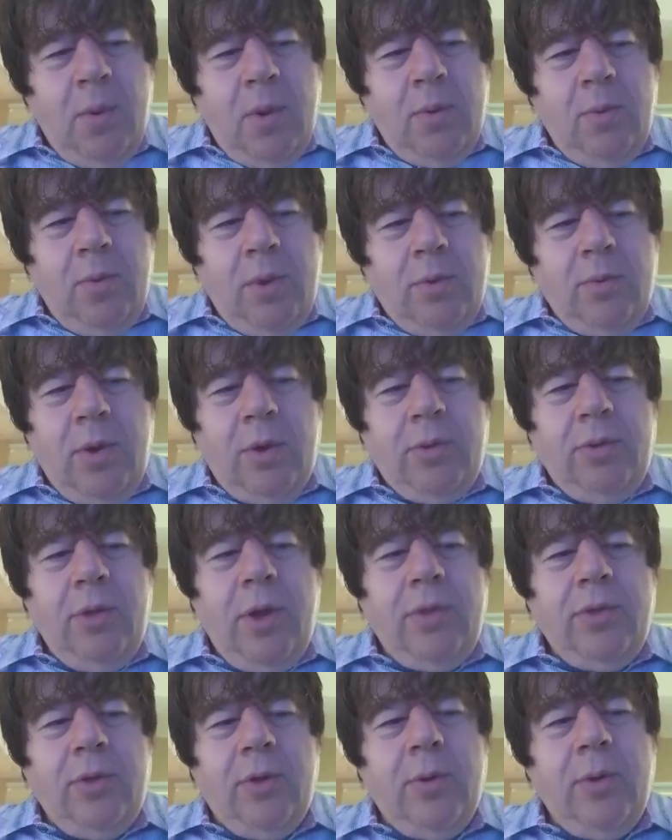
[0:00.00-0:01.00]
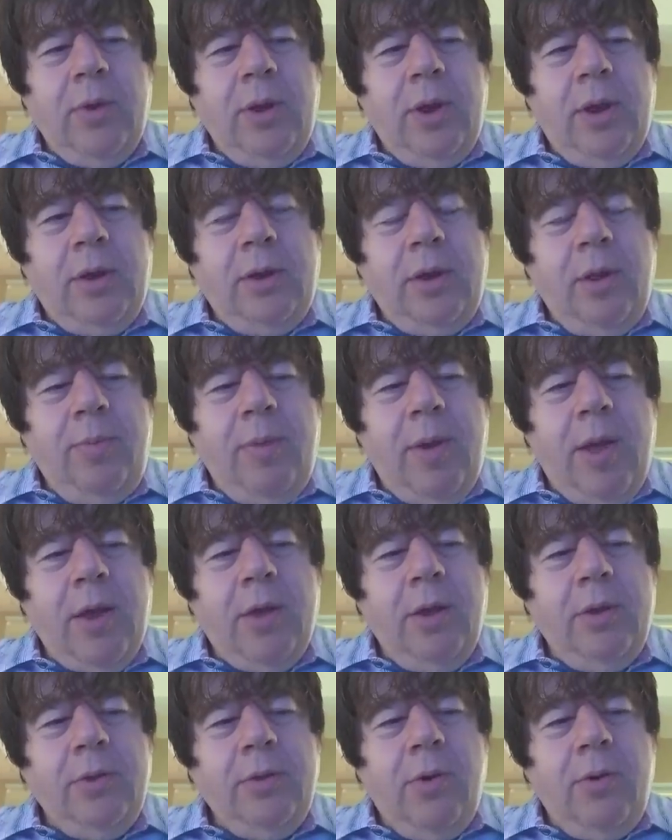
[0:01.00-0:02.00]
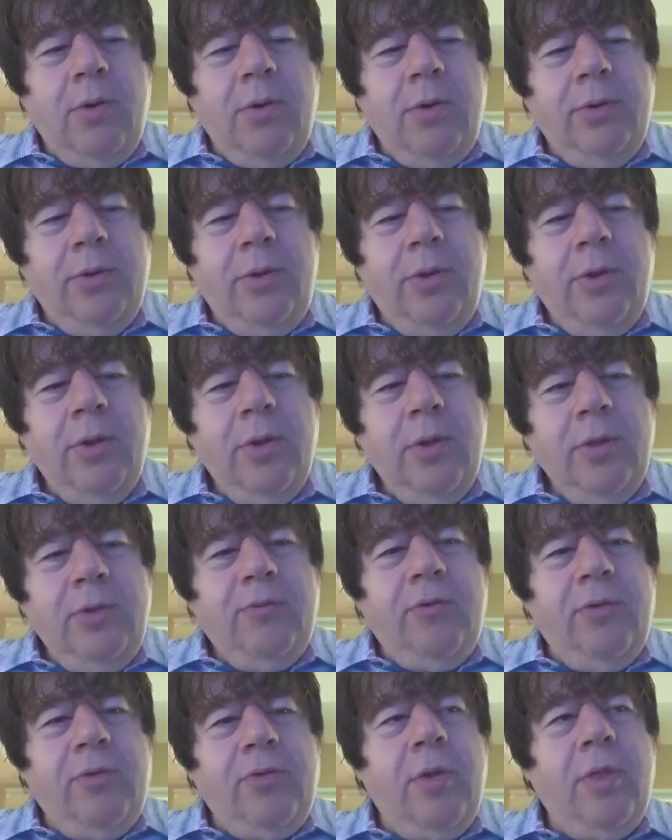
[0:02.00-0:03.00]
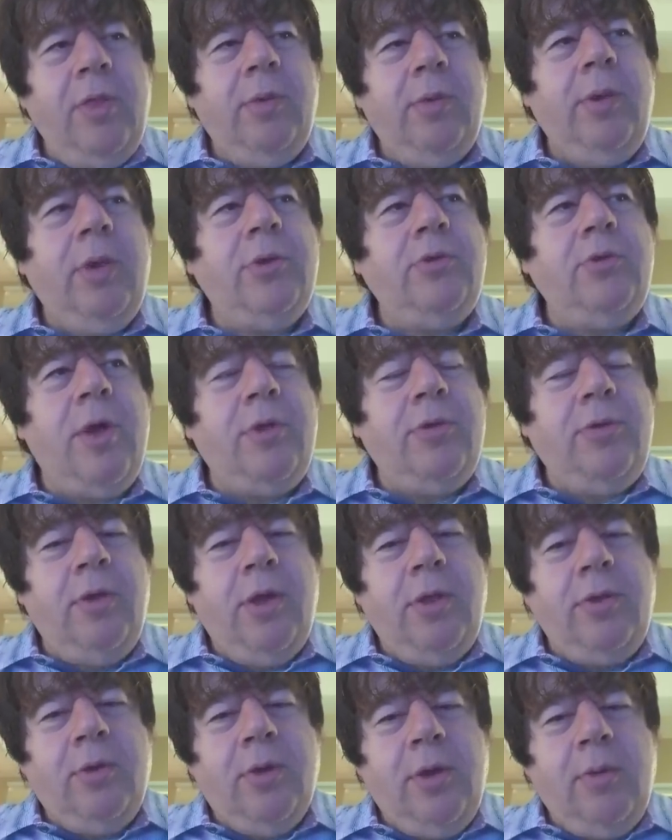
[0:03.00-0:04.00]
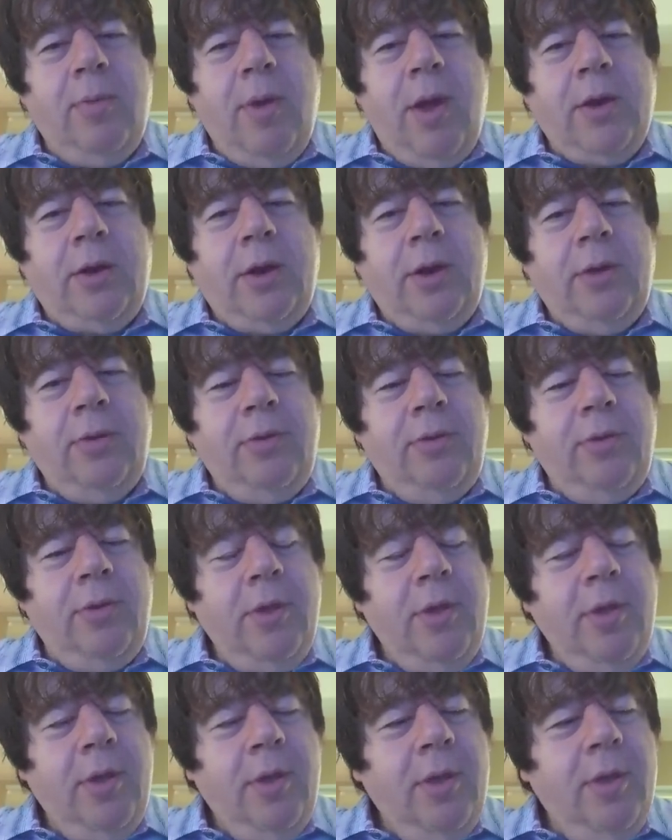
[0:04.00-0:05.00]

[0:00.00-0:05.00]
Well, one way or the other, we're going to end up back on gold. So first of all, let me address the other commodities.